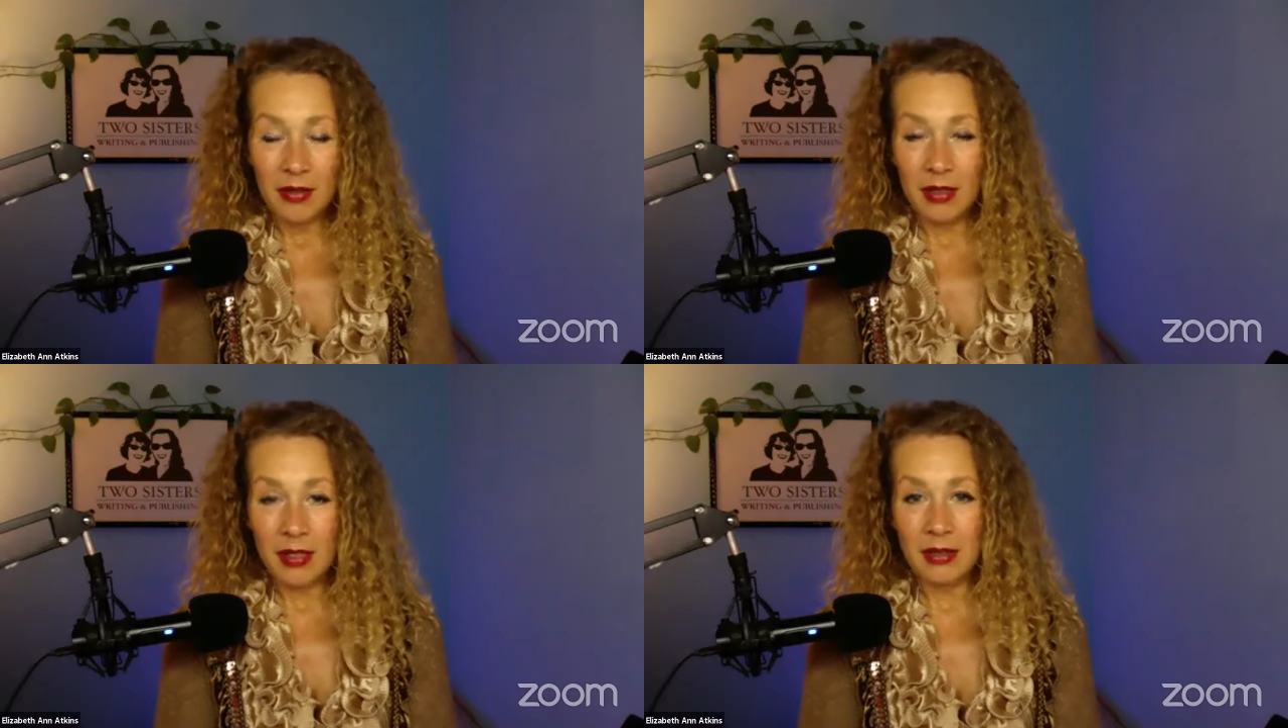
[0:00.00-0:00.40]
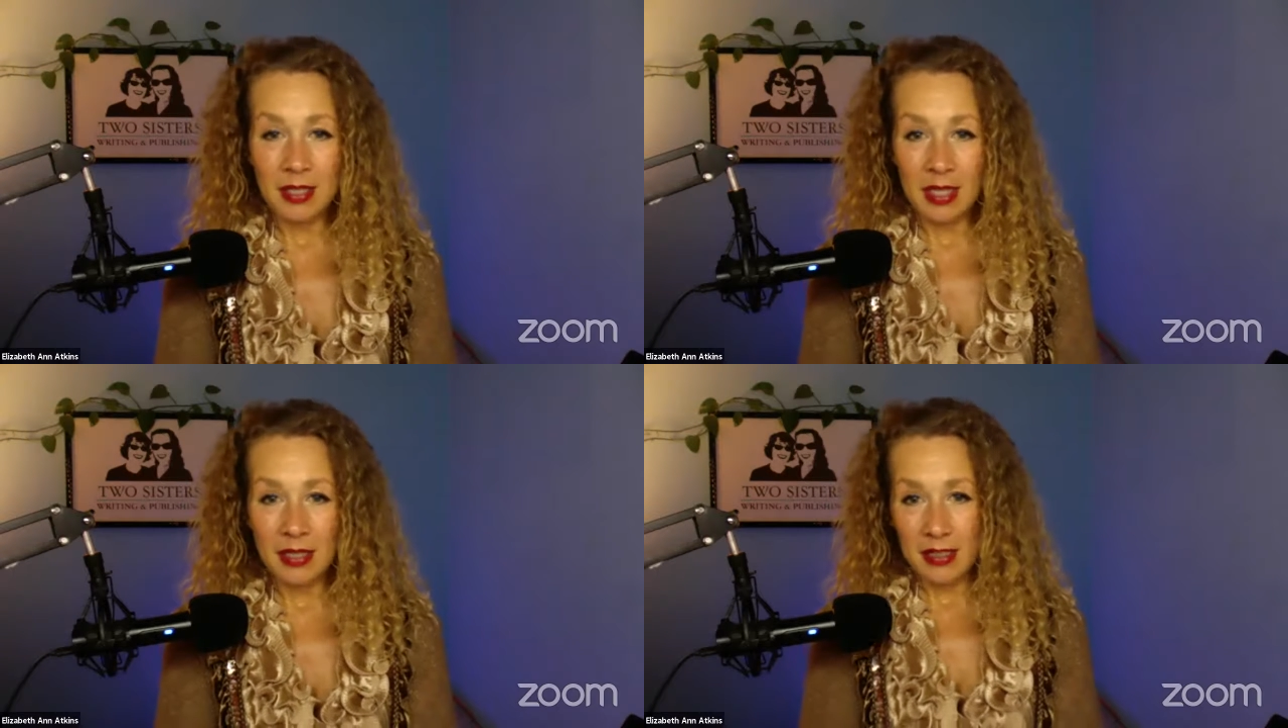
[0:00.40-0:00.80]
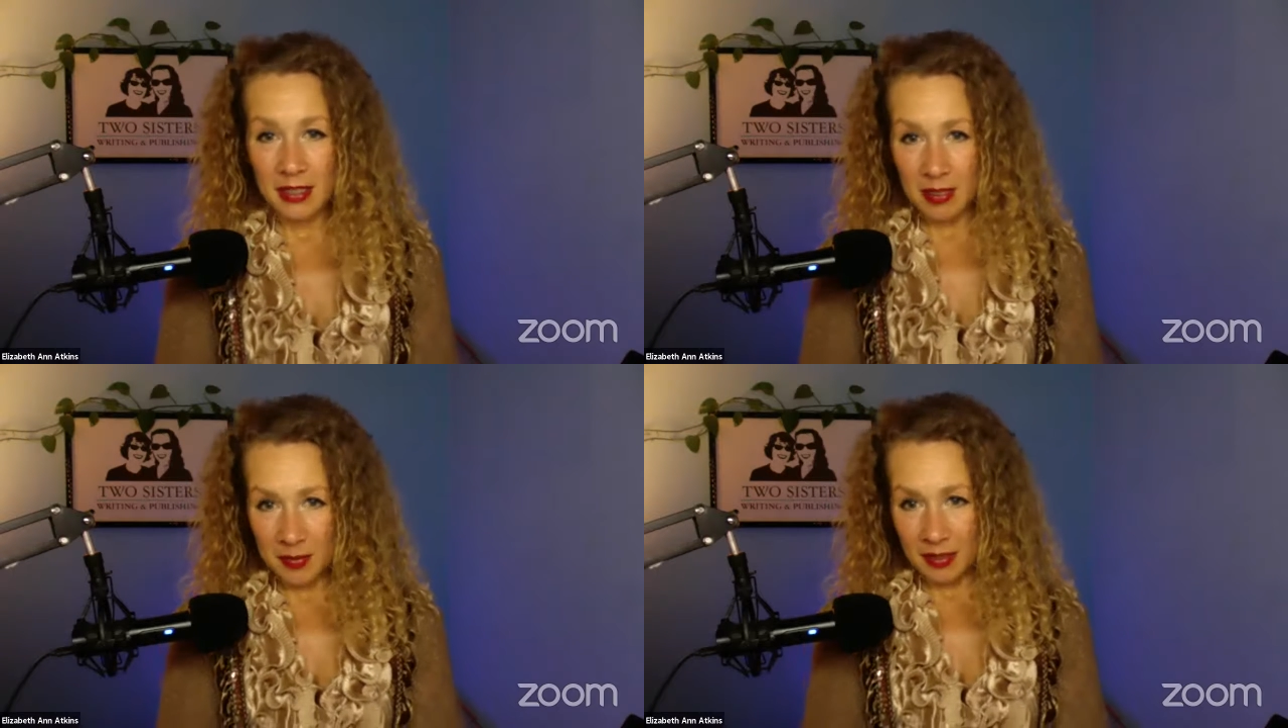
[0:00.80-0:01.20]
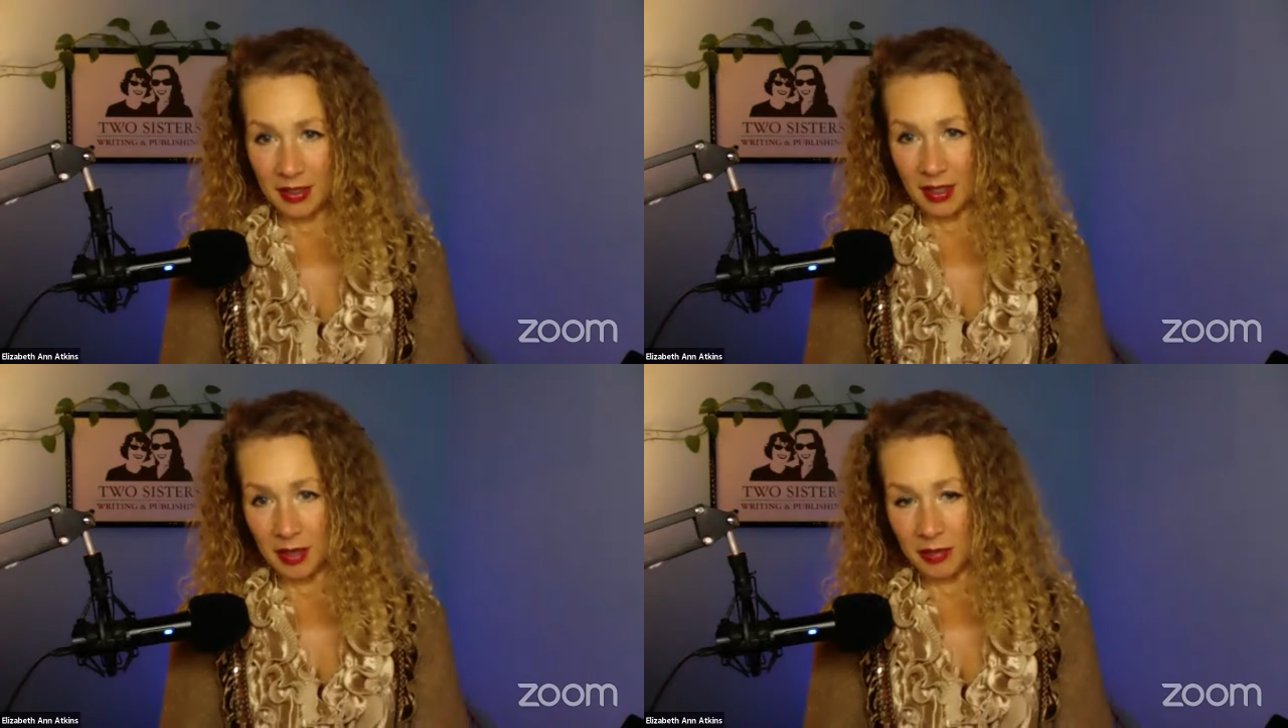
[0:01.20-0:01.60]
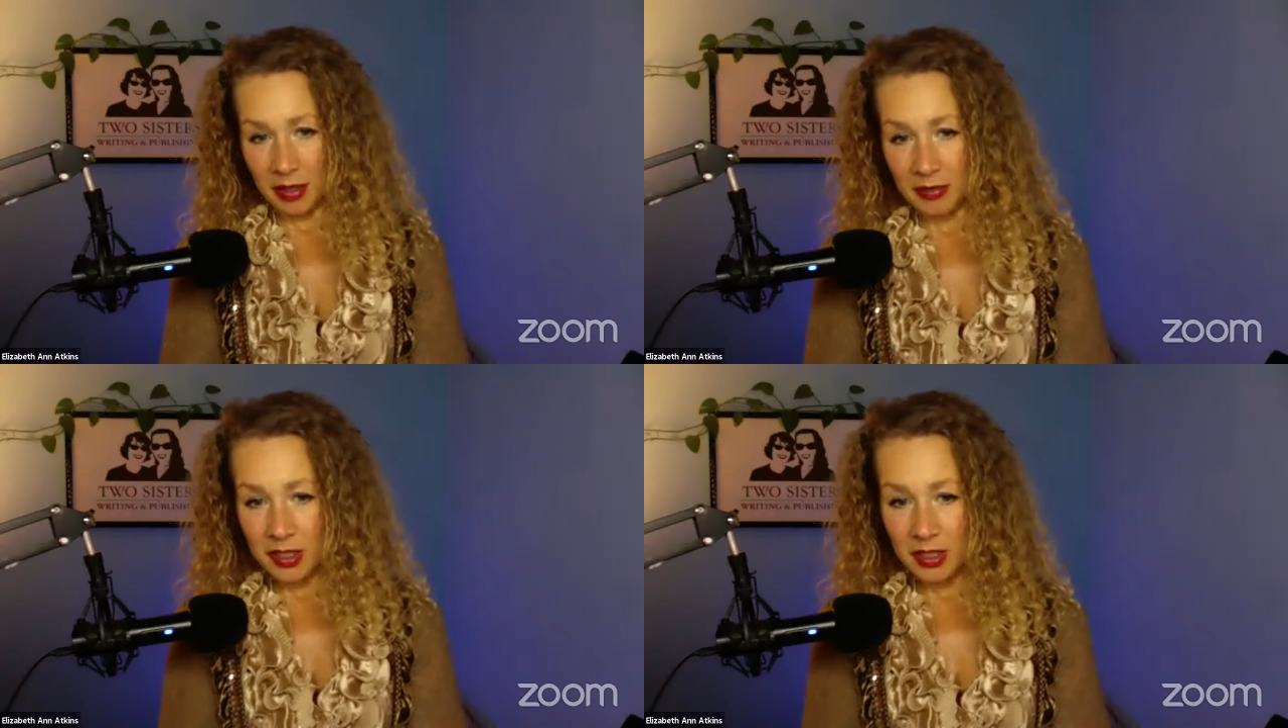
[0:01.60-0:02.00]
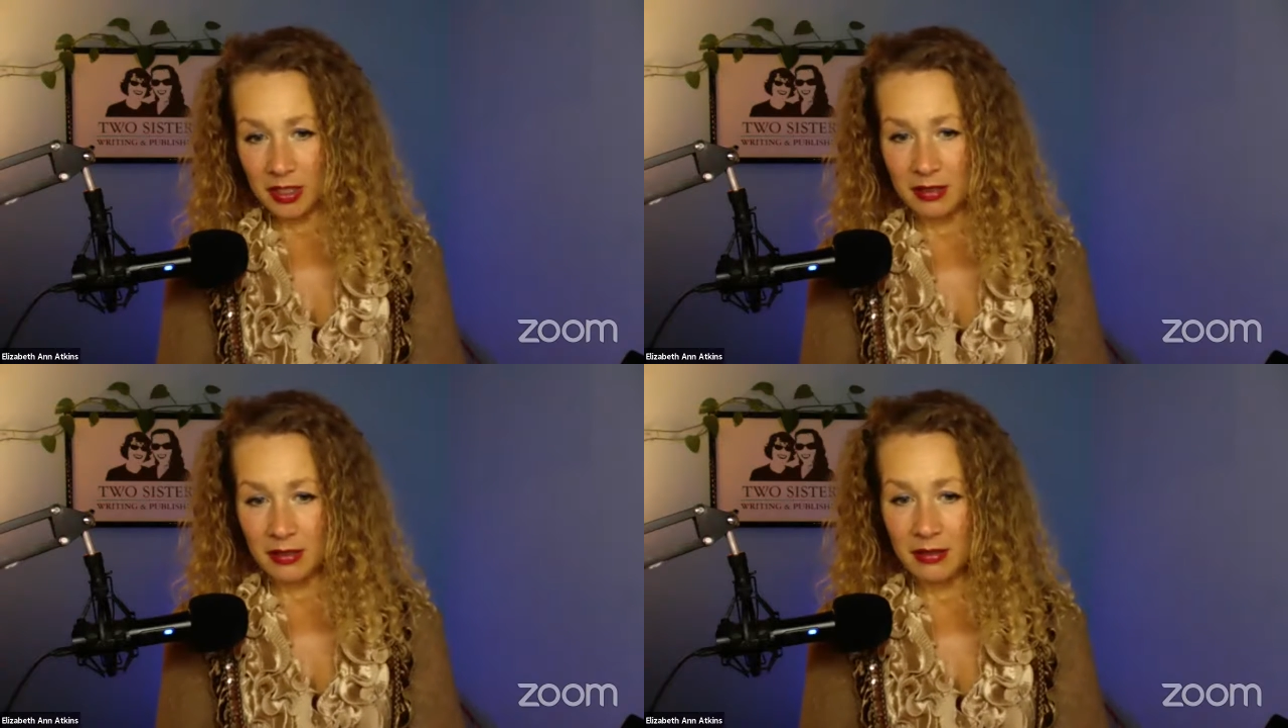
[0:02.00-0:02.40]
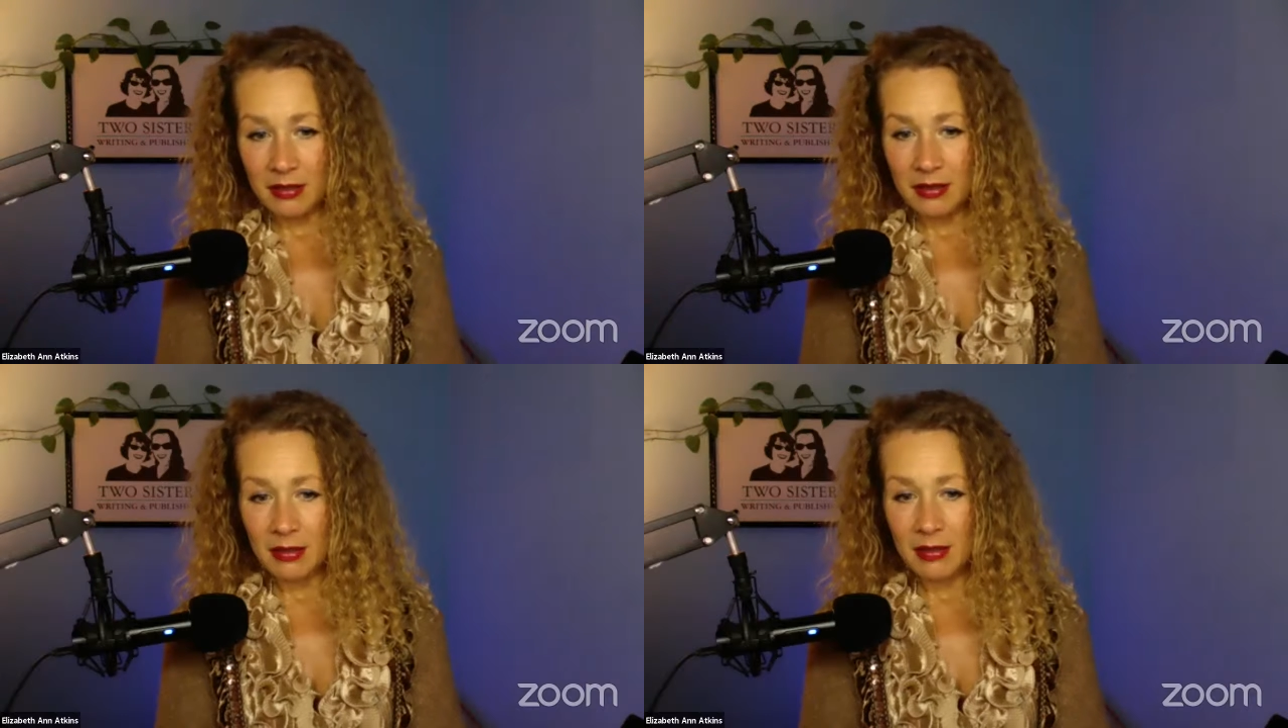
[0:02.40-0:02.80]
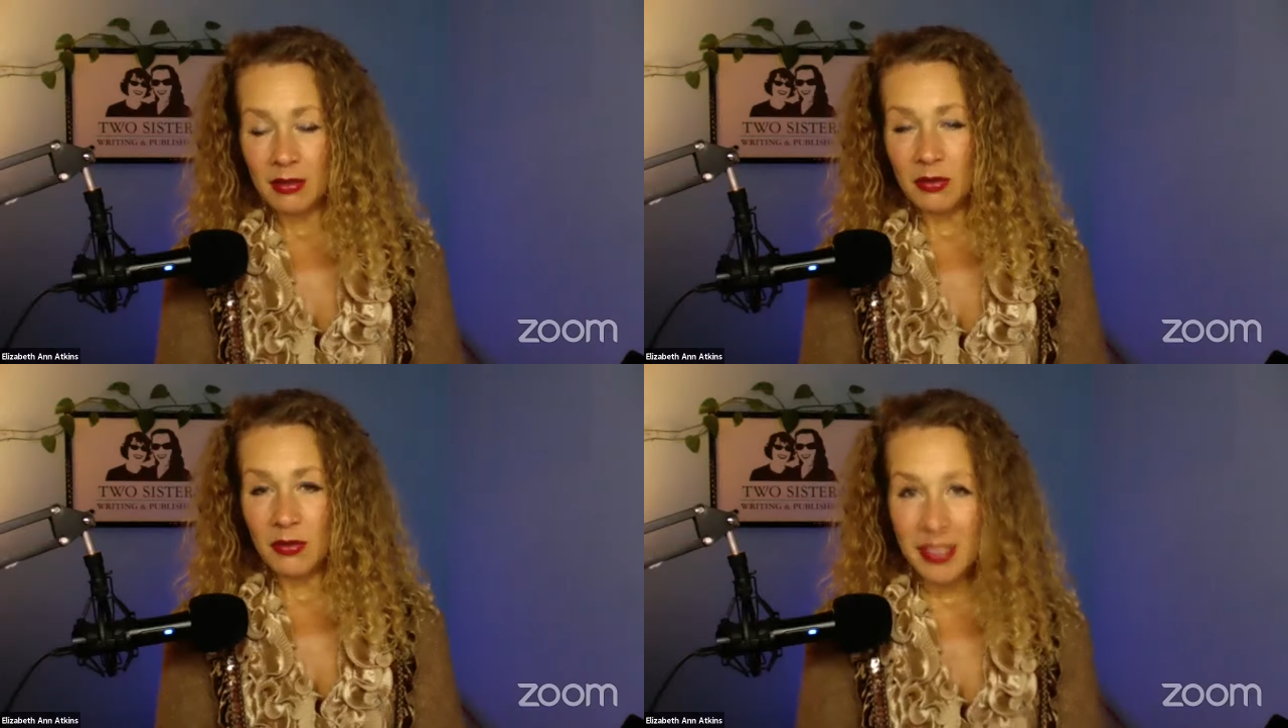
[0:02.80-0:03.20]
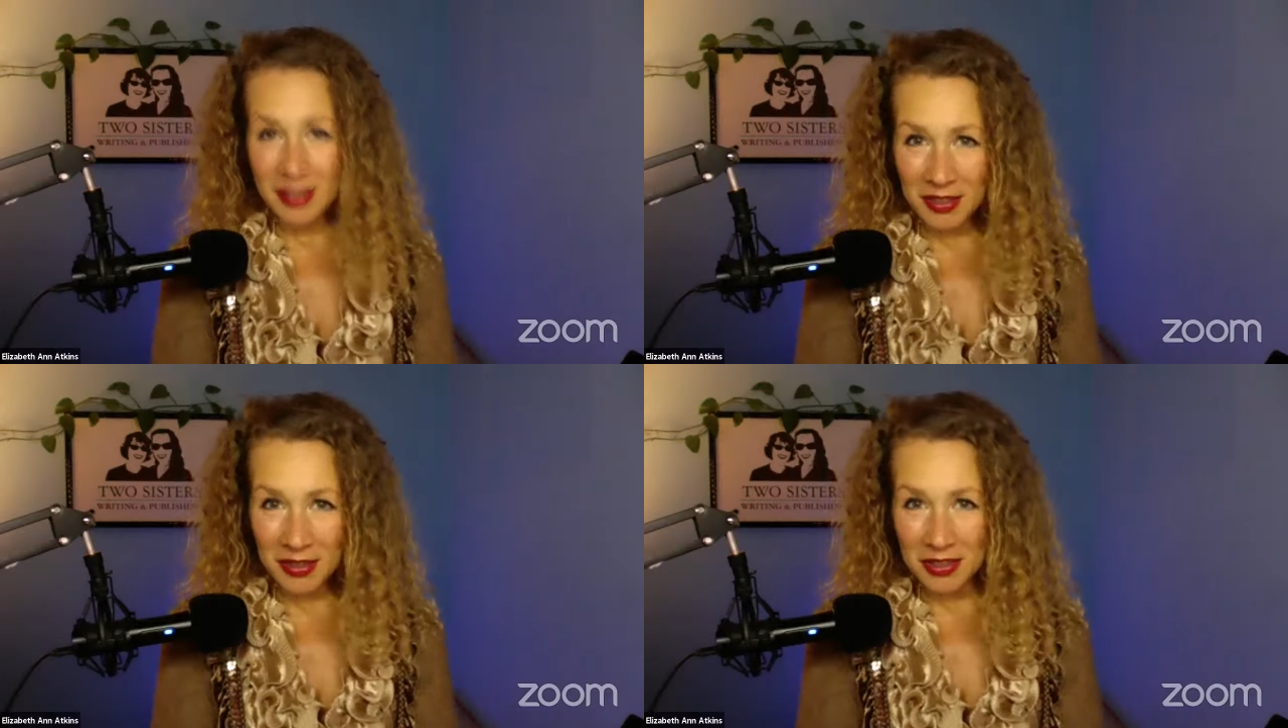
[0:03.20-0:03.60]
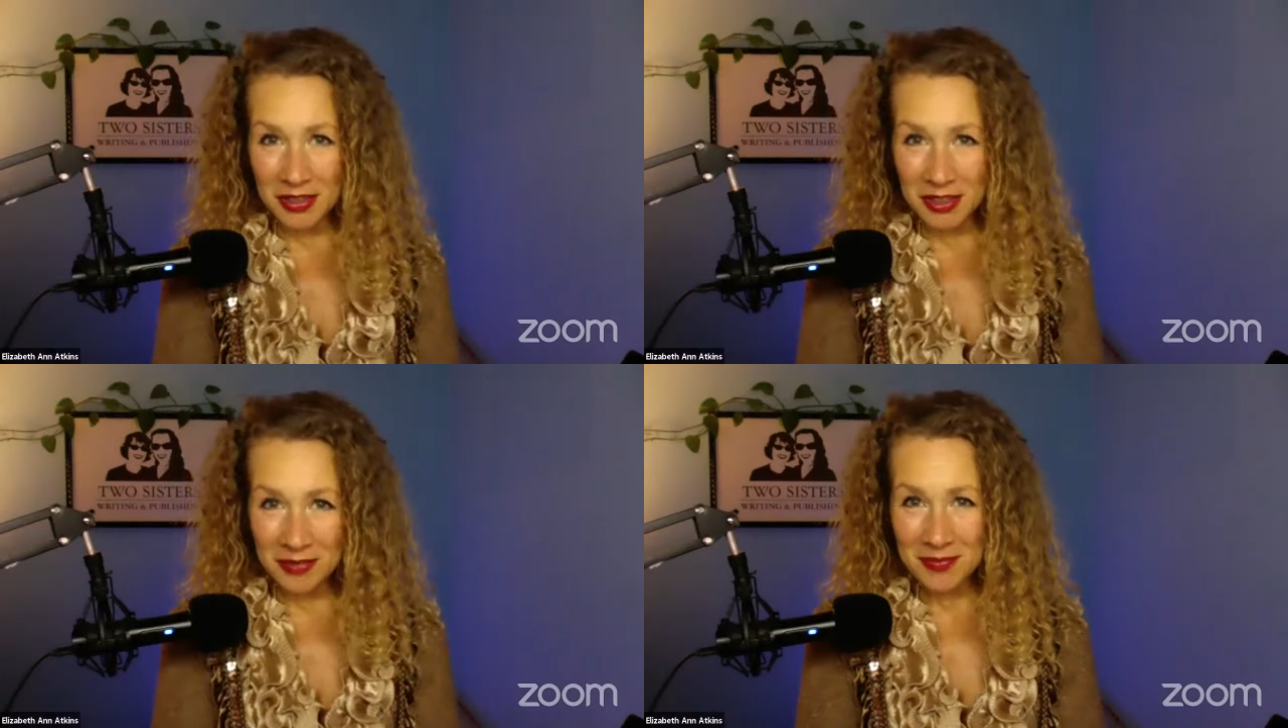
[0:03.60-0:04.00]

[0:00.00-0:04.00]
in the 10 steps to getting published is research.